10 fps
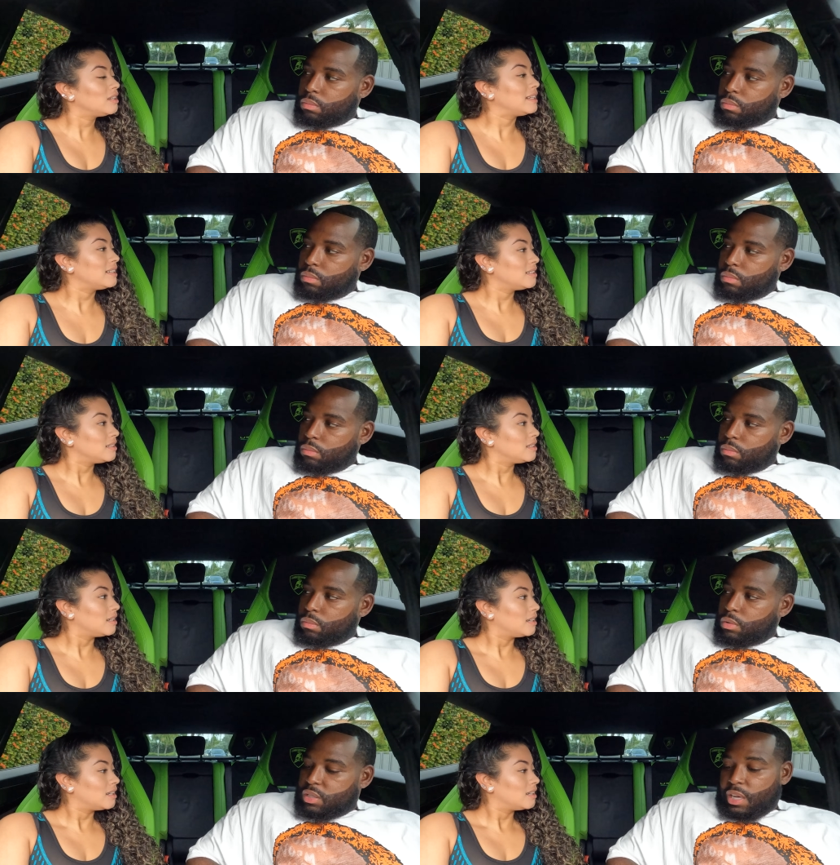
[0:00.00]
Speaker 1: for it.
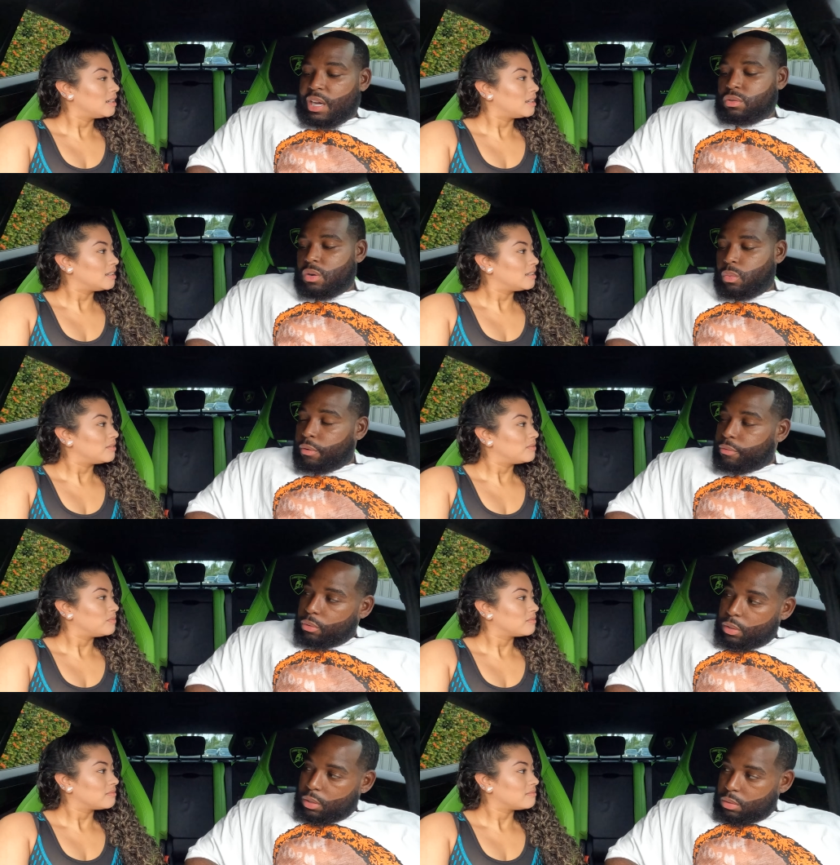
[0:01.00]
Speaker 2: So how you gonna work
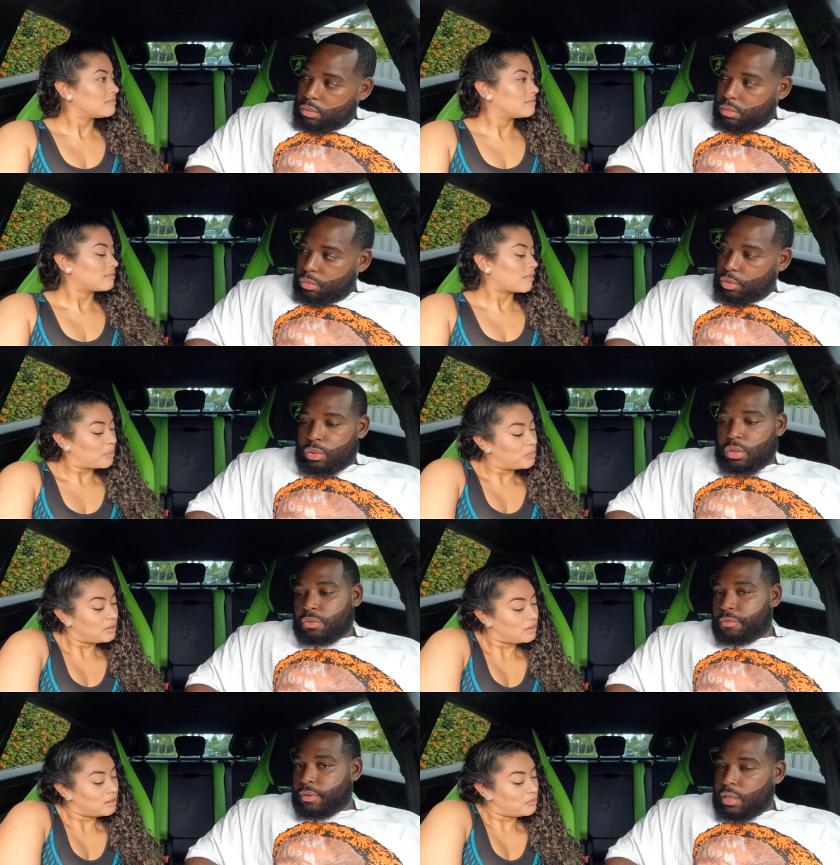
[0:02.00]
for it? What you gonna
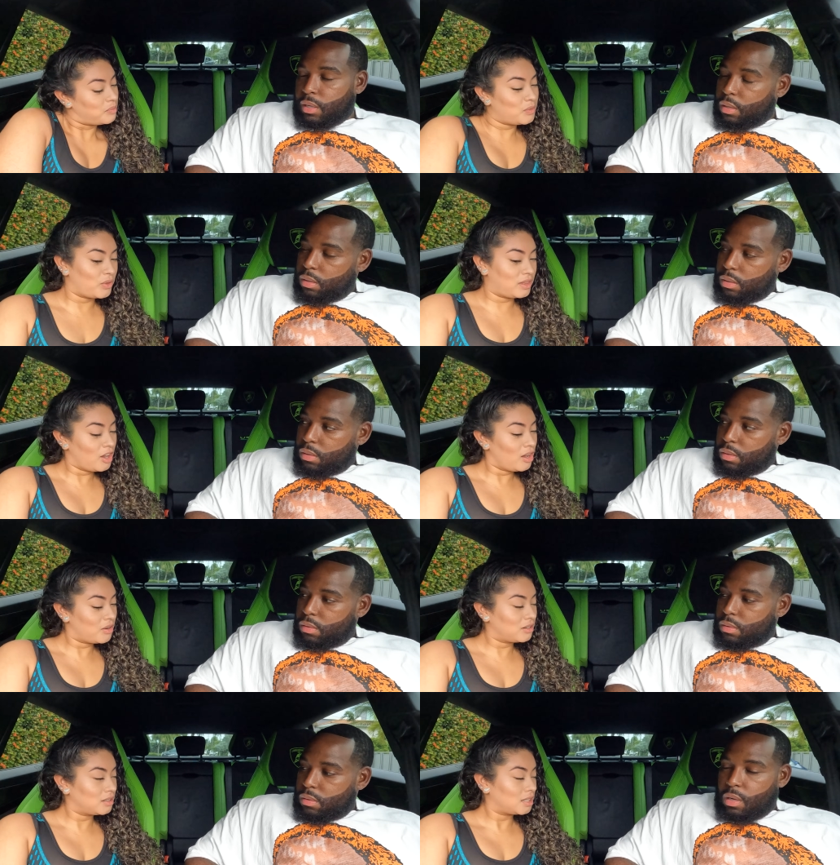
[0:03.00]
do for that? Be with
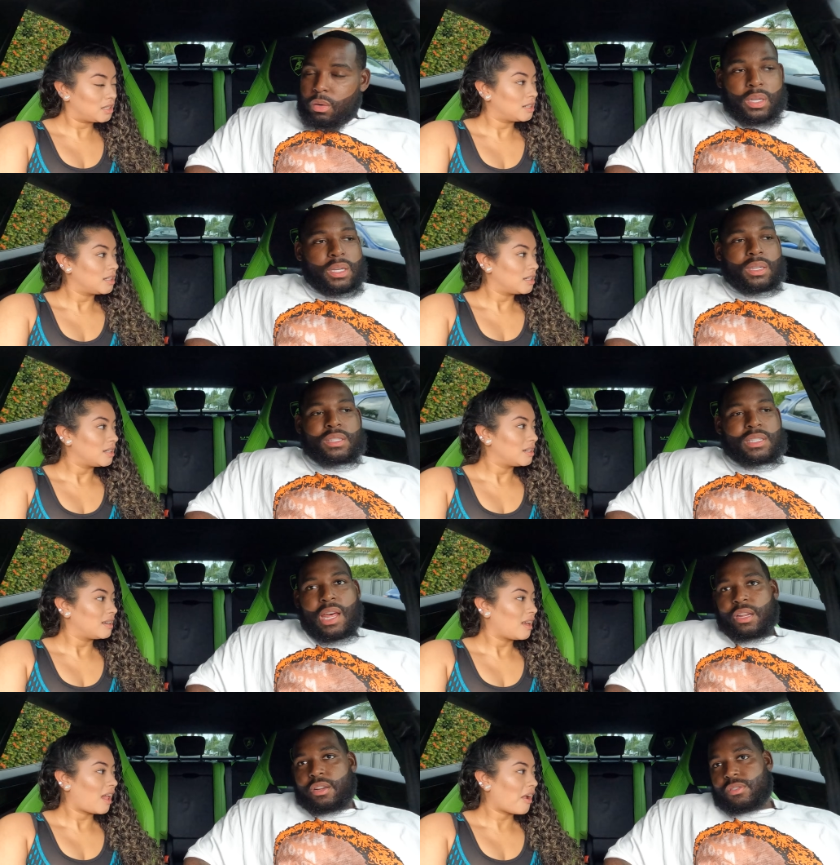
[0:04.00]
you. Okay, it's a
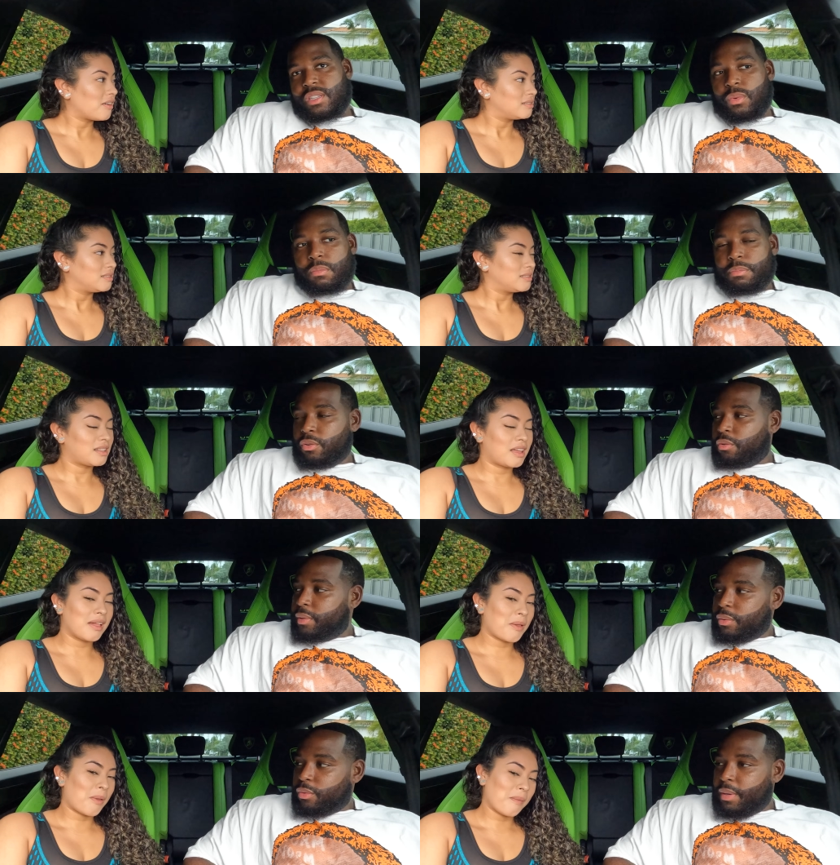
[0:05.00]
lot of girls that want to be with
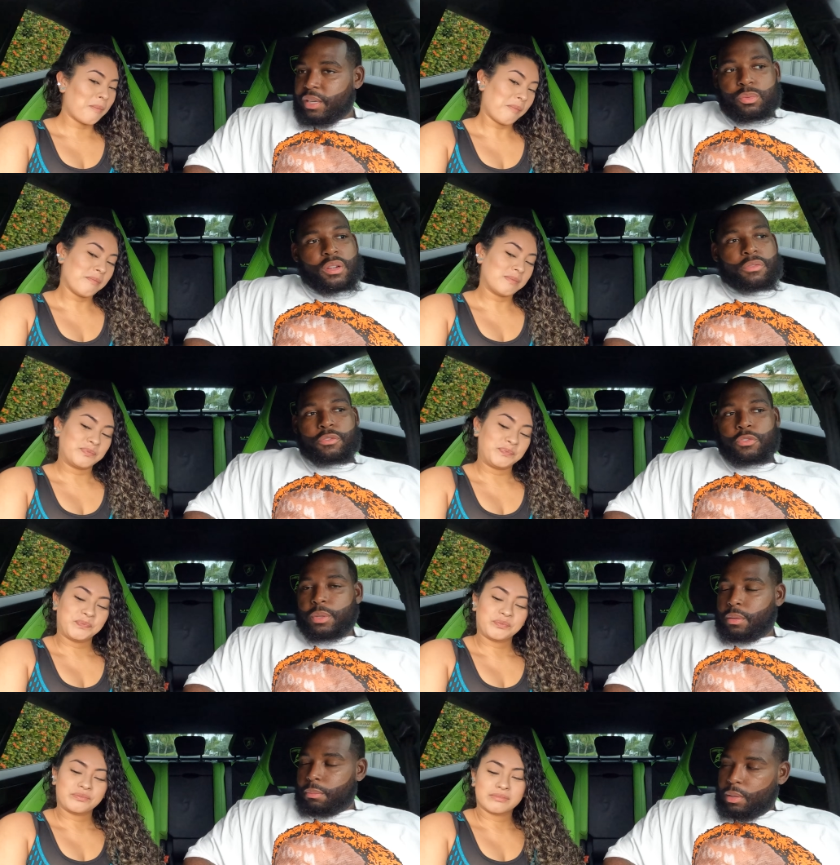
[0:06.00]
me. What make you different from
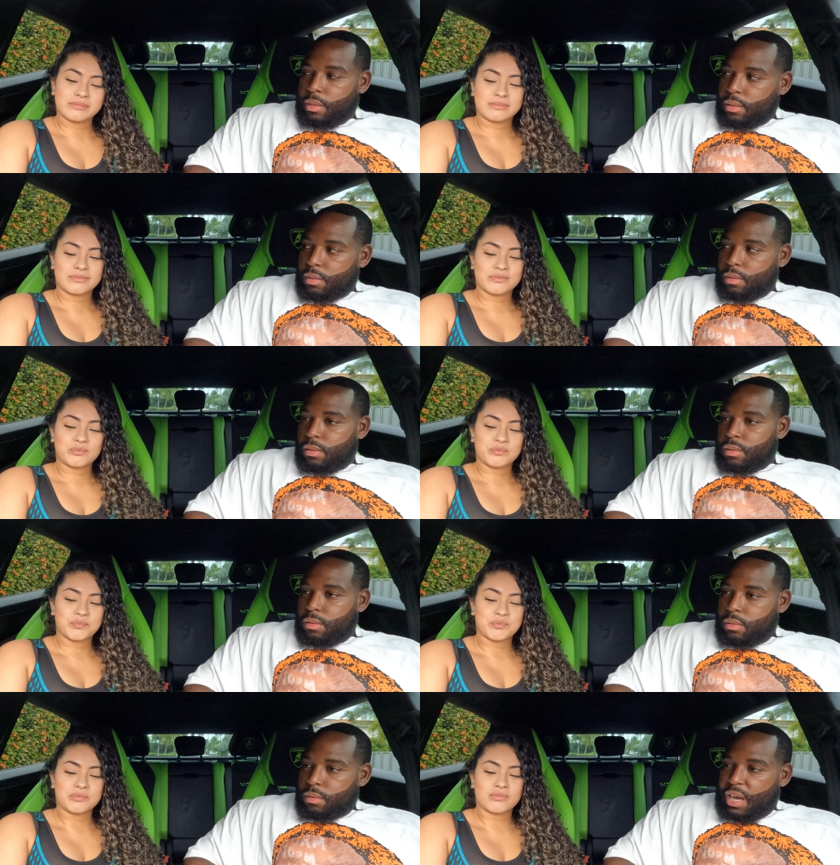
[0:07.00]
them?
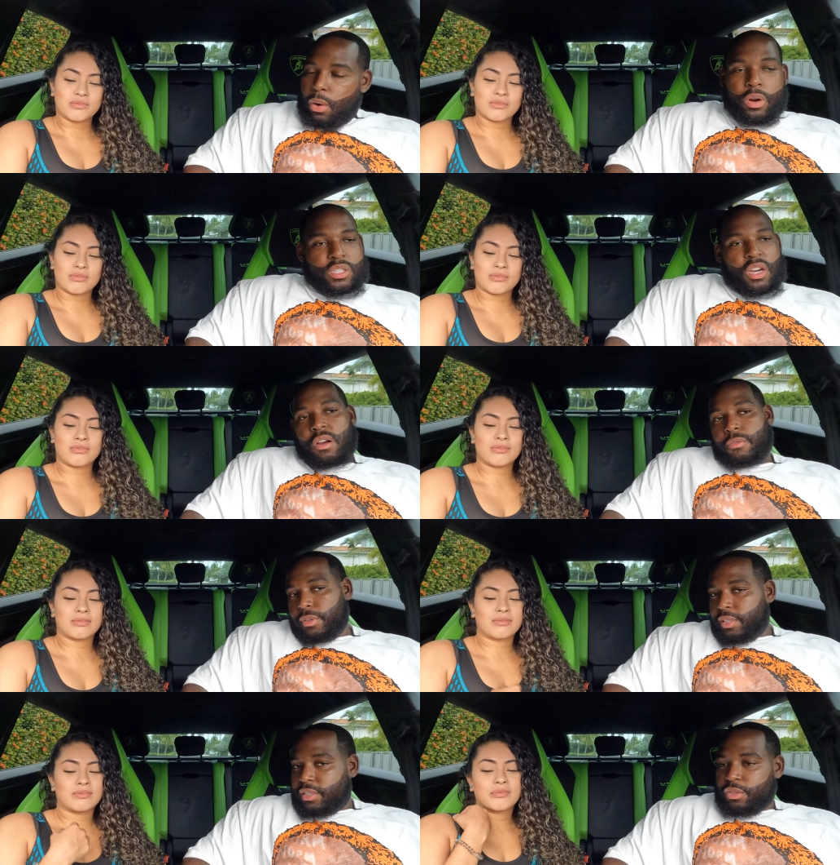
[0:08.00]
I worked hard for
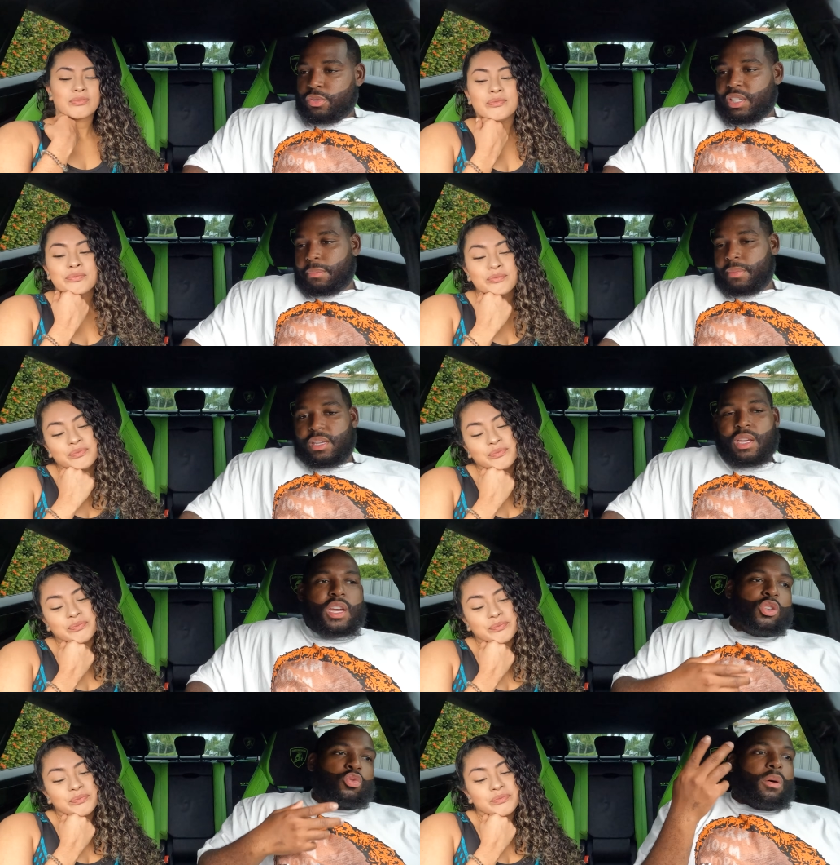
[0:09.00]
this, so you telling me
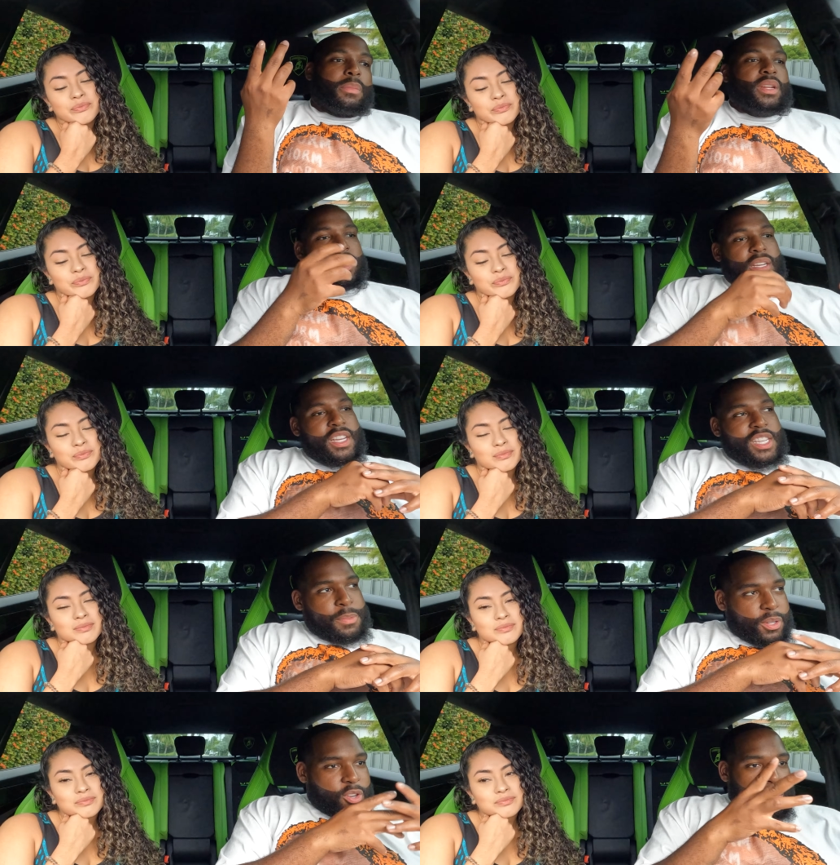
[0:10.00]
you want me to
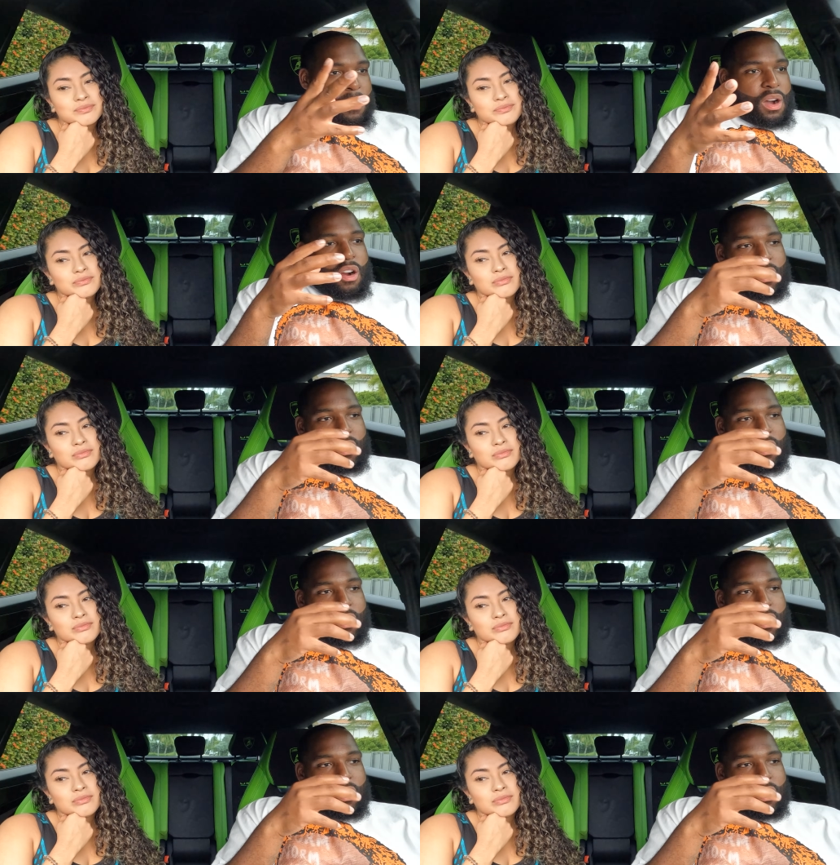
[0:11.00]
spend all my